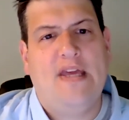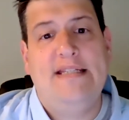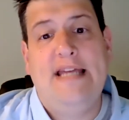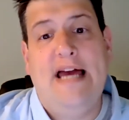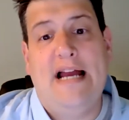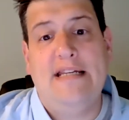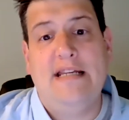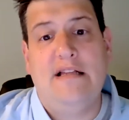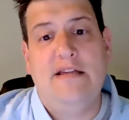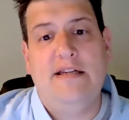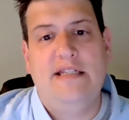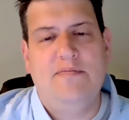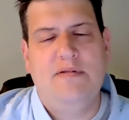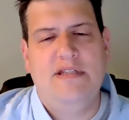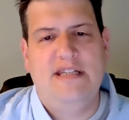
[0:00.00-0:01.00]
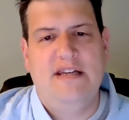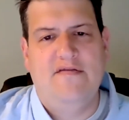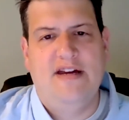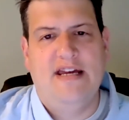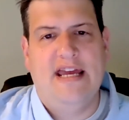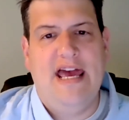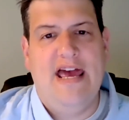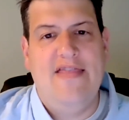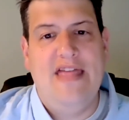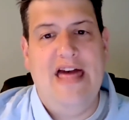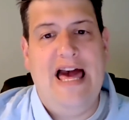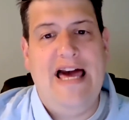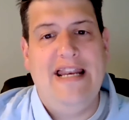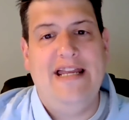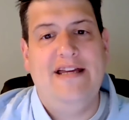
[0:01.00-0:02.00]
technically specific. And
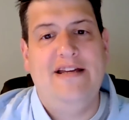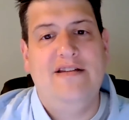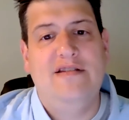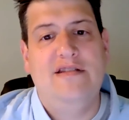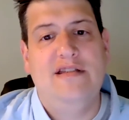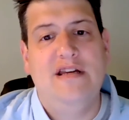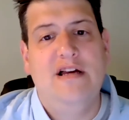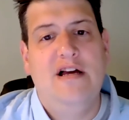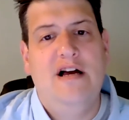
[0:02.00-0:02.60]
that is